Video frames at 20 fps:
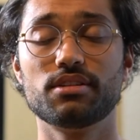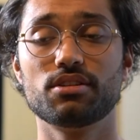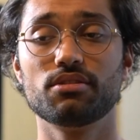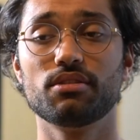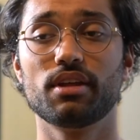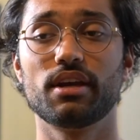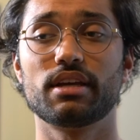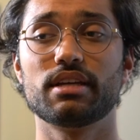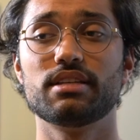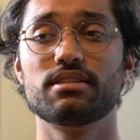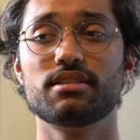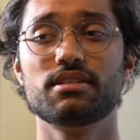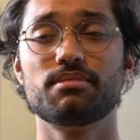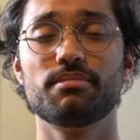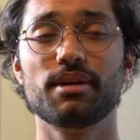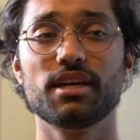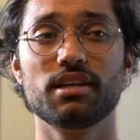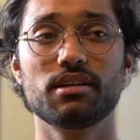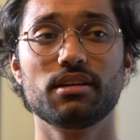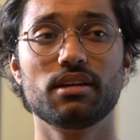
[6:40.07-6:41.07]
So like, is this
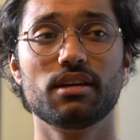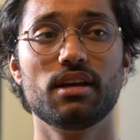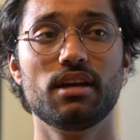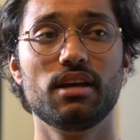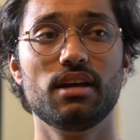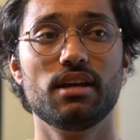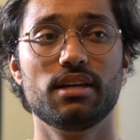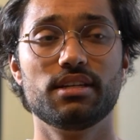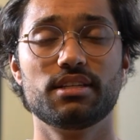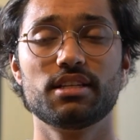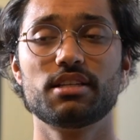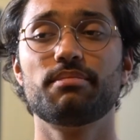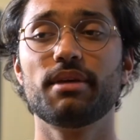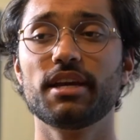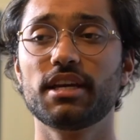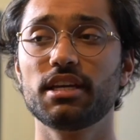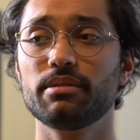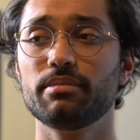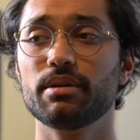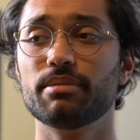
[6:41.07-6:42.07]
making
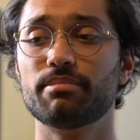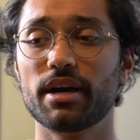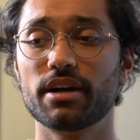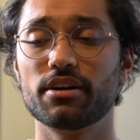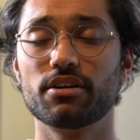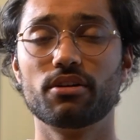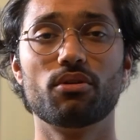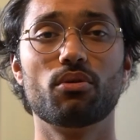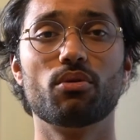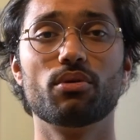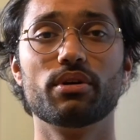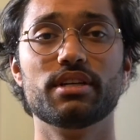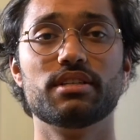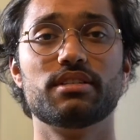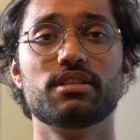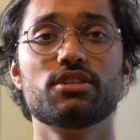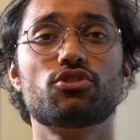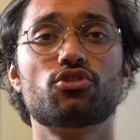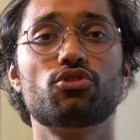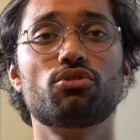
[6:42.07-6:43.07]
me better, or is
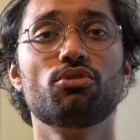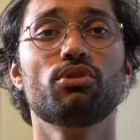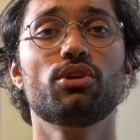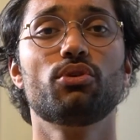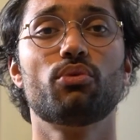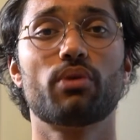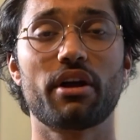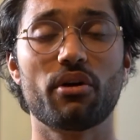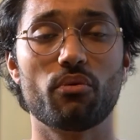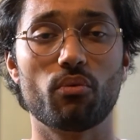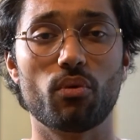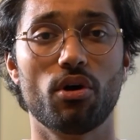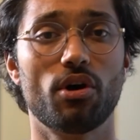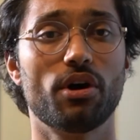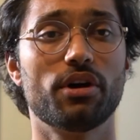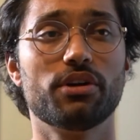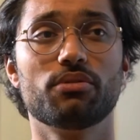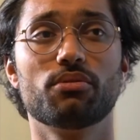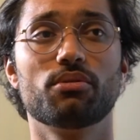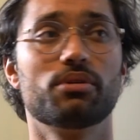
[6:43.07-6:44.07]
this truly what I
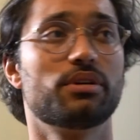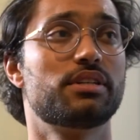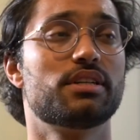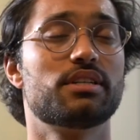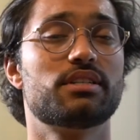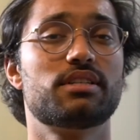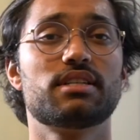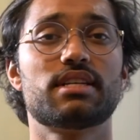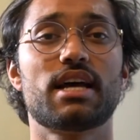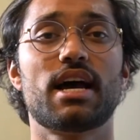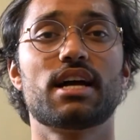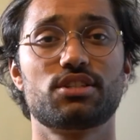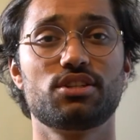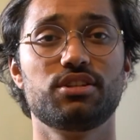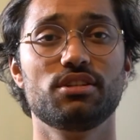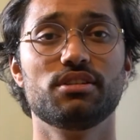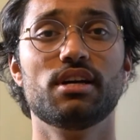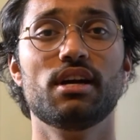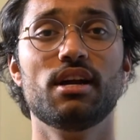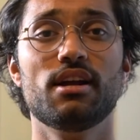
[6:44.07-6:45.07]
want, or does this
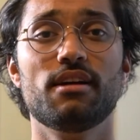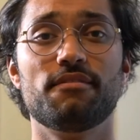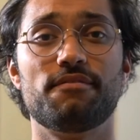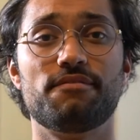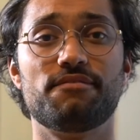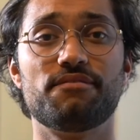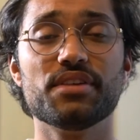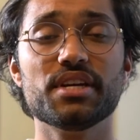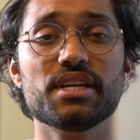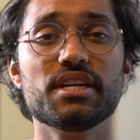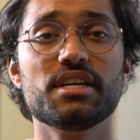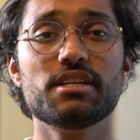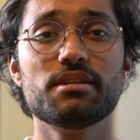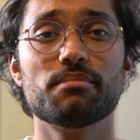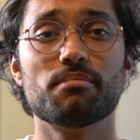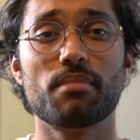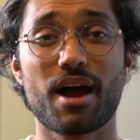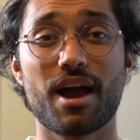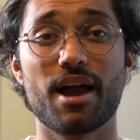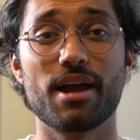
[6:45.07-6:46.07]
actually feed
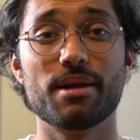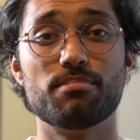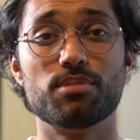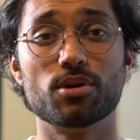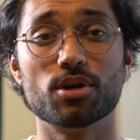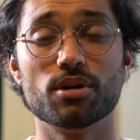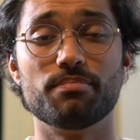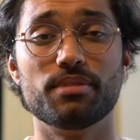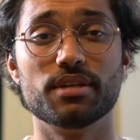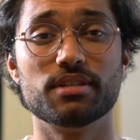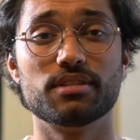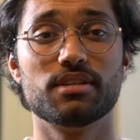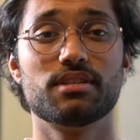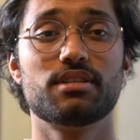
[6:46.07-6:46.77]
my purpose?